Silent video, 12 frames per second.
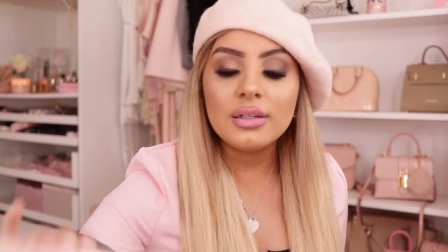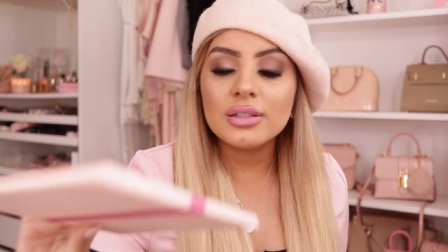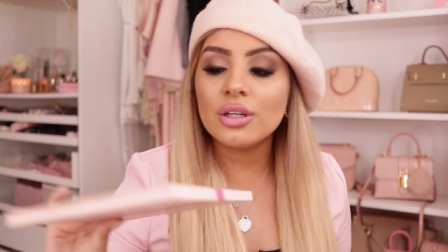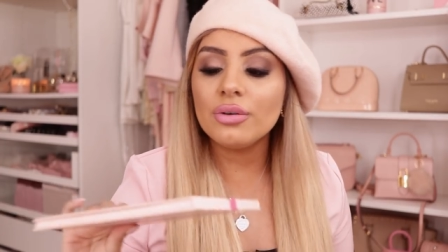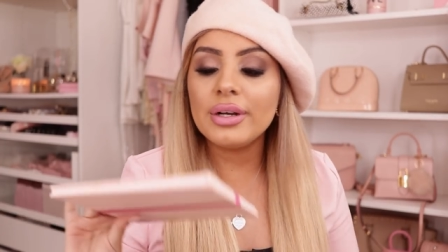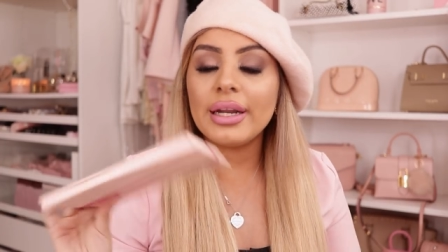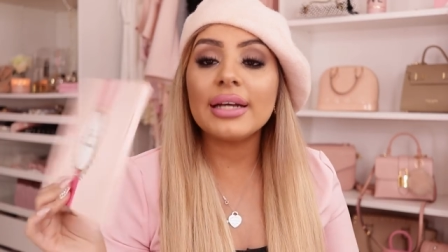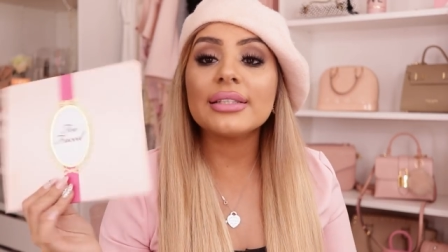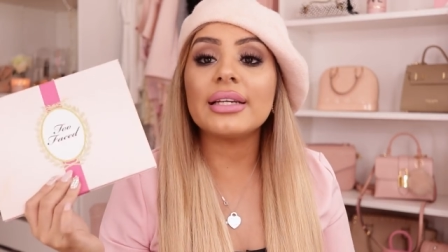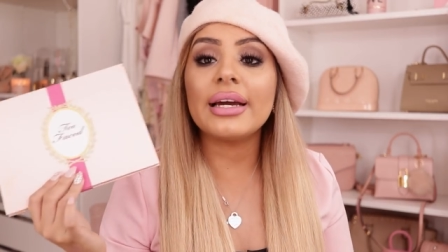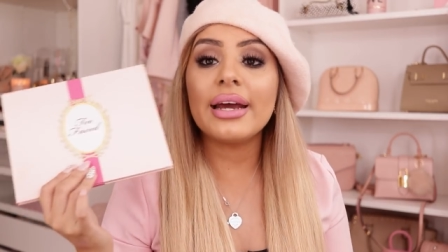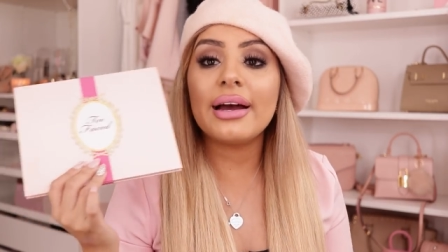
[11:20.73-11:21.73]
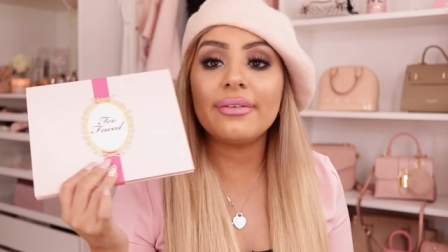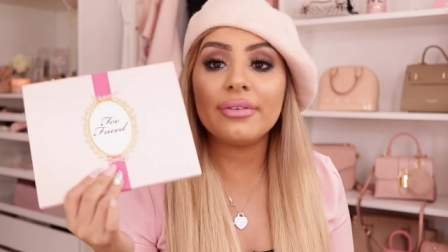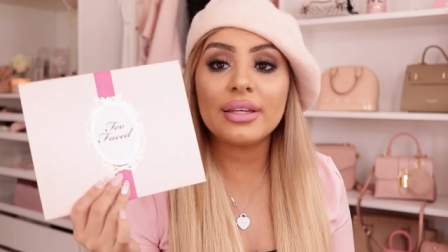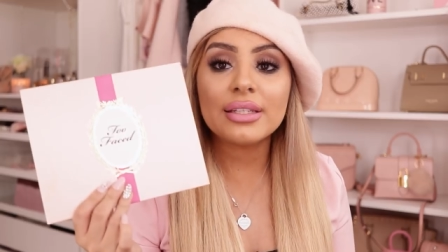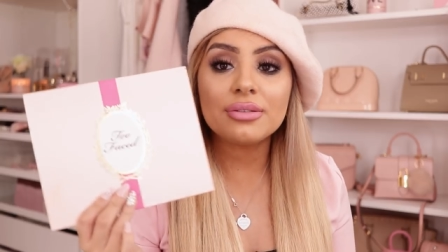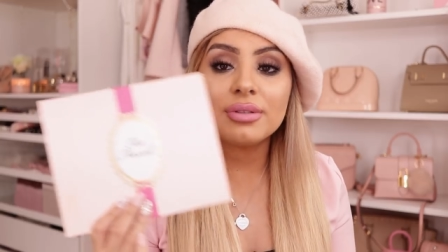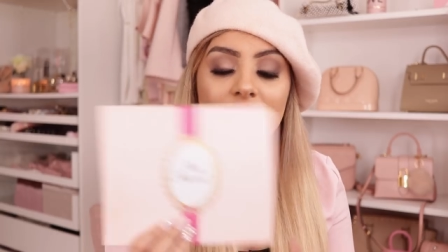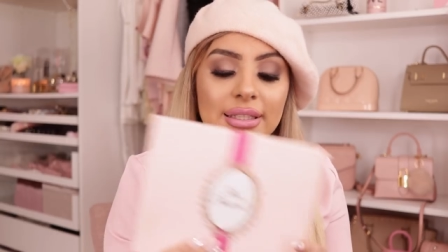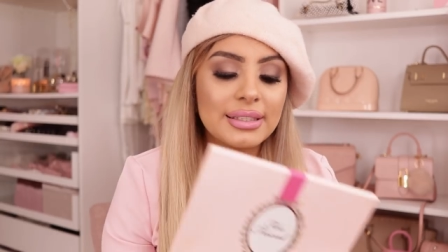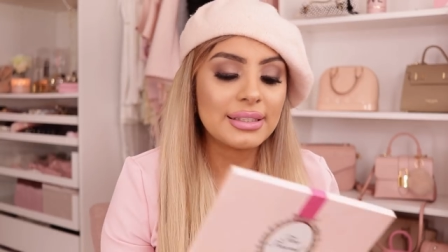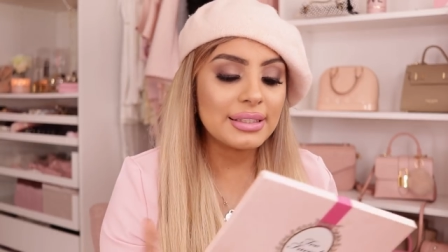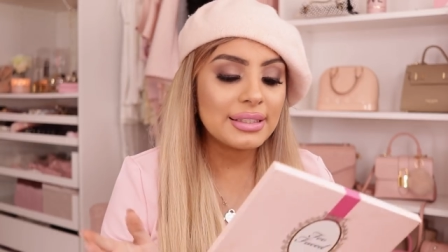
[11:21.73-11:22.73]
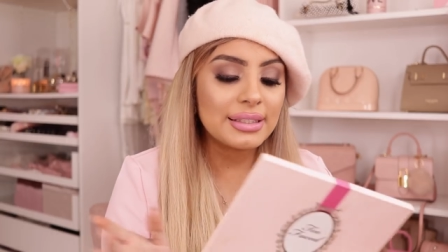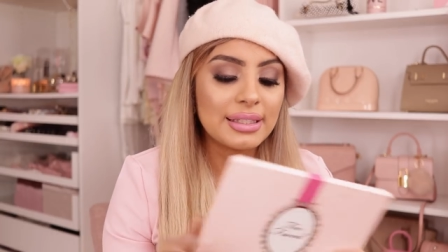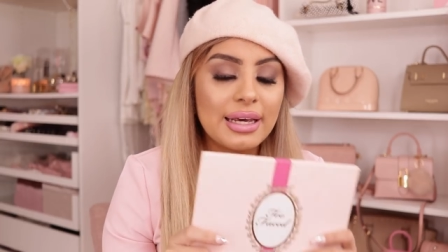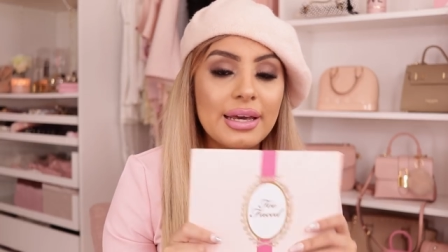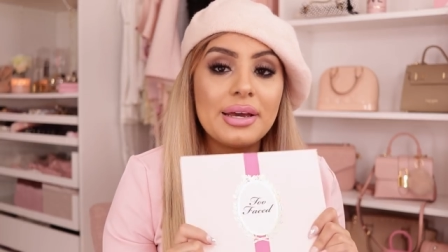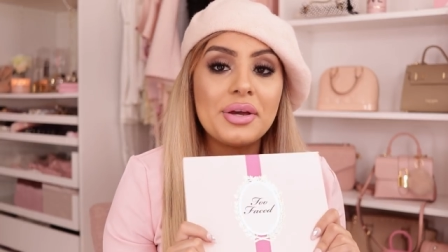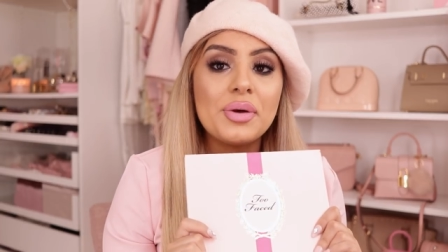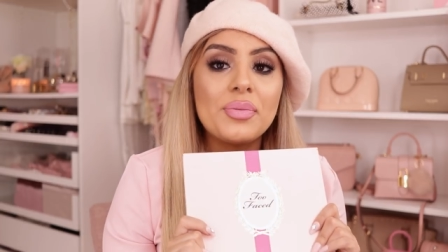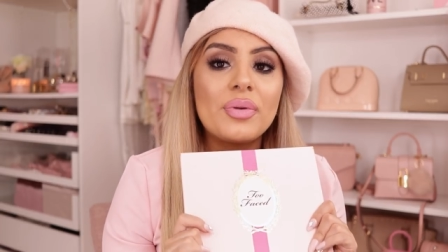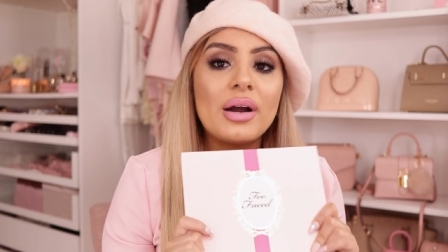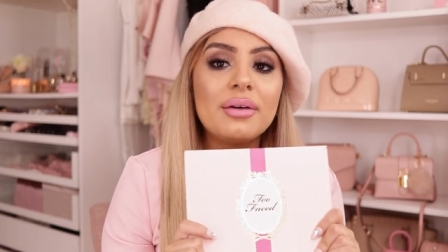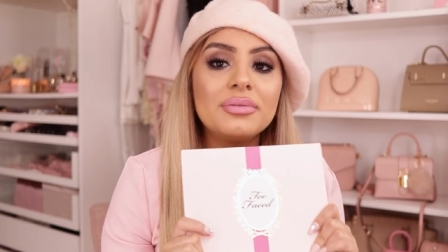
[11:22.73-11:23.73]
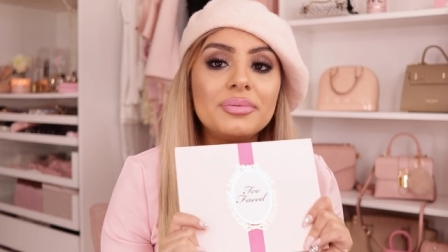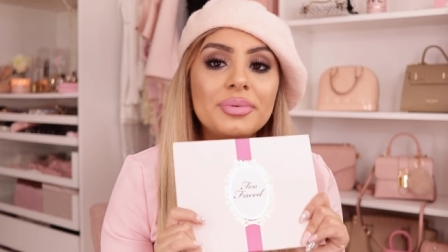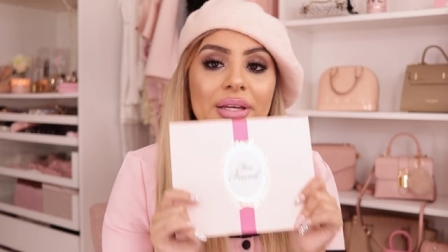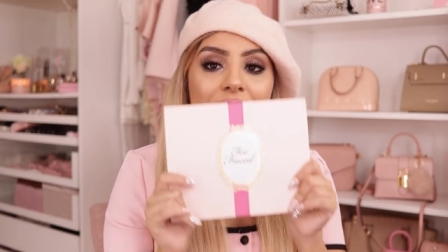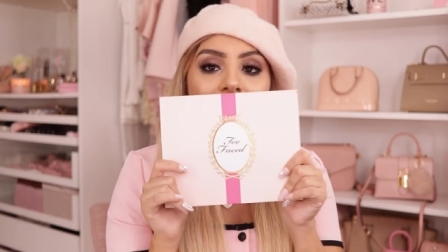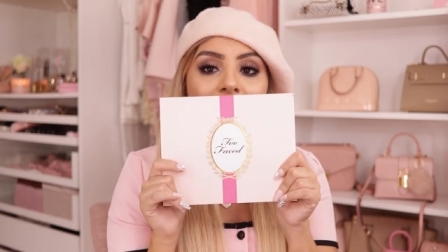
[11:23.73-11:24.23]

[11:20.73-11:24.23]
So next I have this one. This is probably